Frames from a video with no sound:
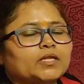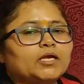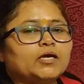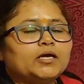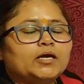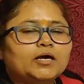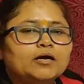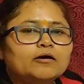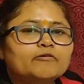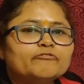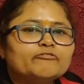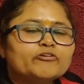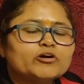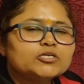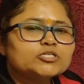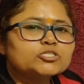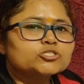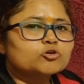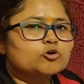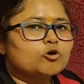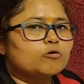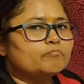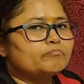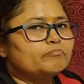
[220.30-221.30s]
First
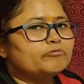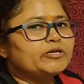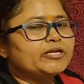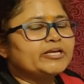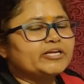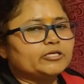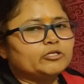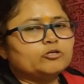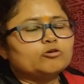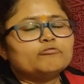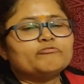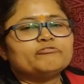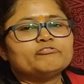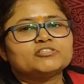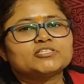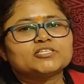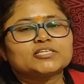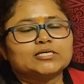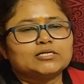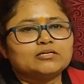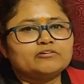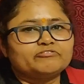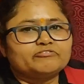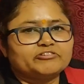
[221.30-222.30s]
component of physical
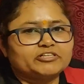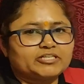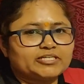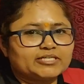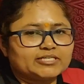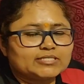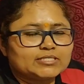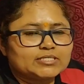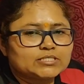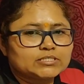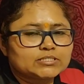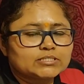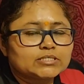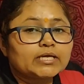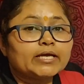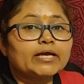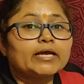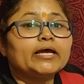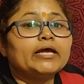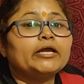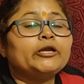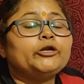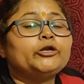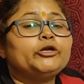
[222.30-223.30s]
fitness,
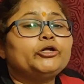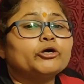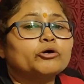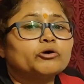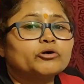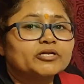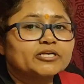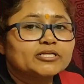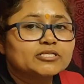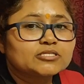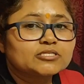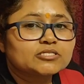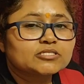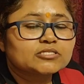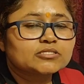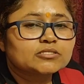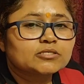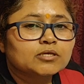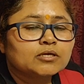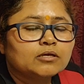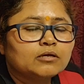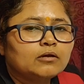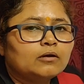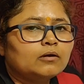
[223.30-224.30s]
endurance,
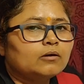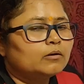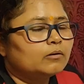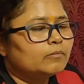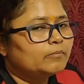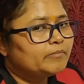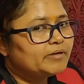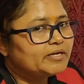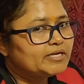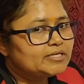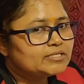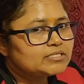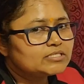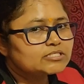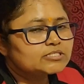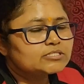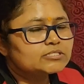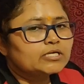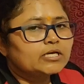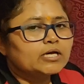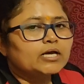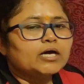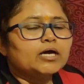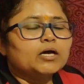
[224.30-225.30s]
means
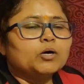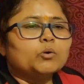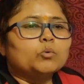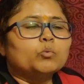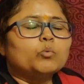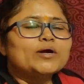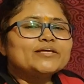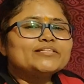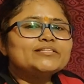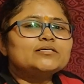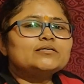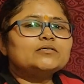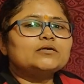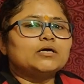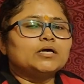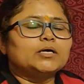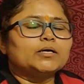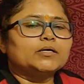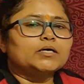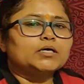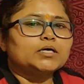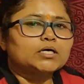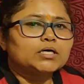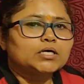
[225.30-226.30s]
whether a
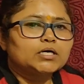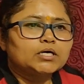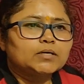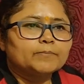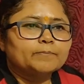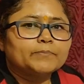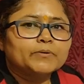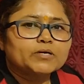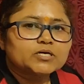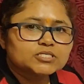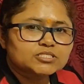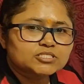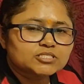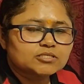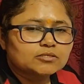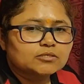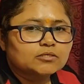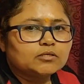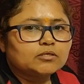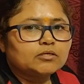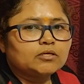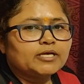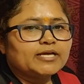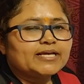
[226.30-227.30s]
person
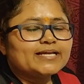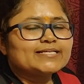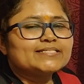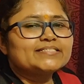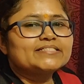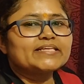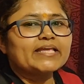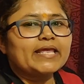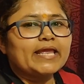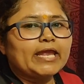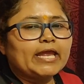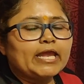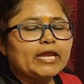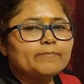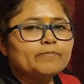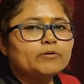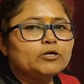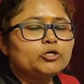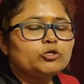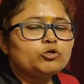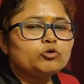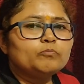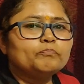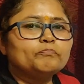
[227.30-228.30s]
is able to
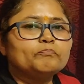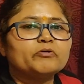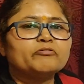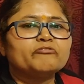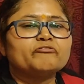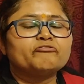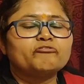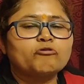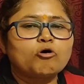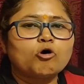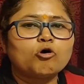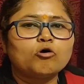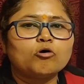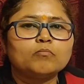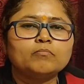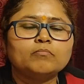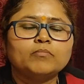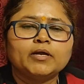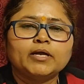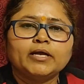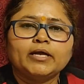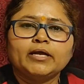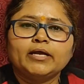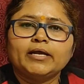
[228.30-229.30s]
perform
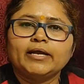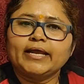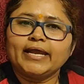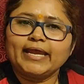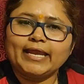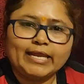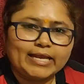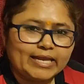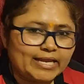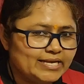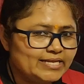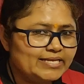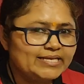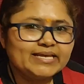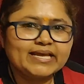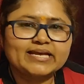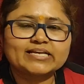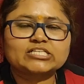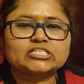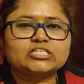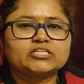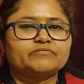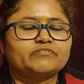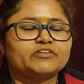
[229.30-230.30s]
any
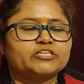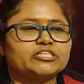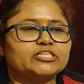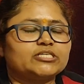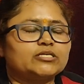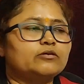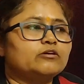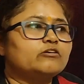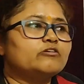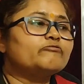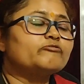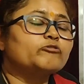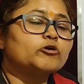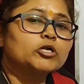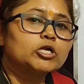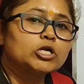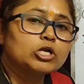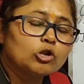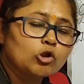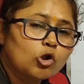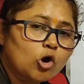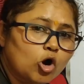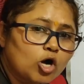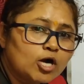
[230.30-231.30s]
activity for a
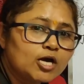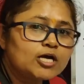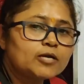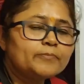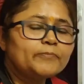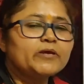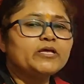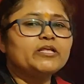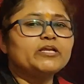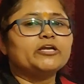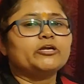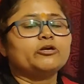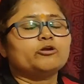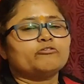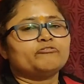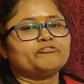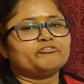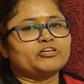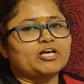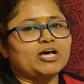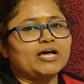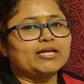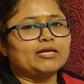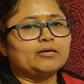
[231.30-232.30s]
longer period of
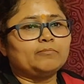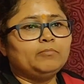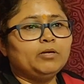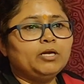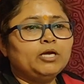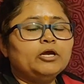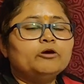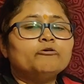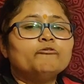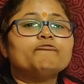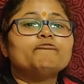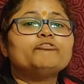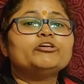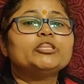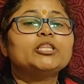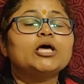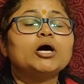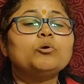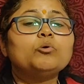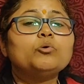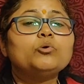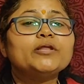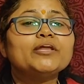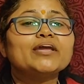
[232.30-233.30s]
time without
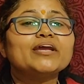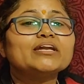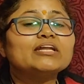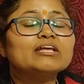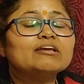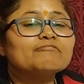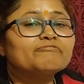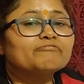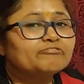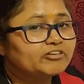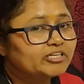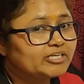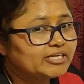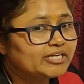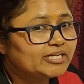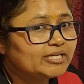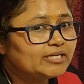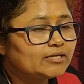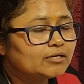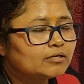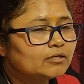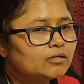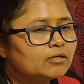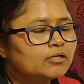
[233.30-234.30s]
getting fatigue
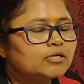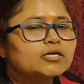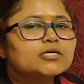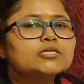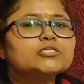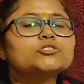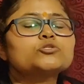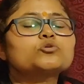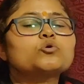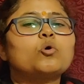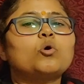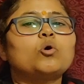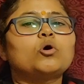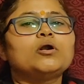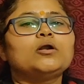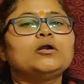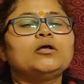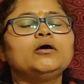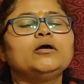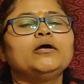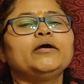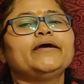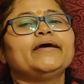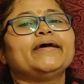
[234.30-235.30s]
is called
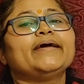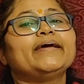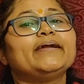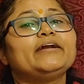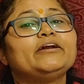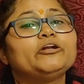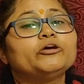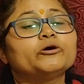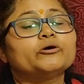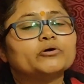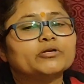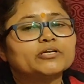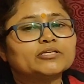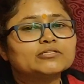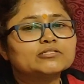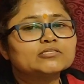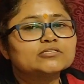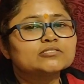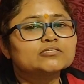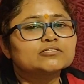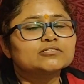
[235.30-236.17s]
endurance.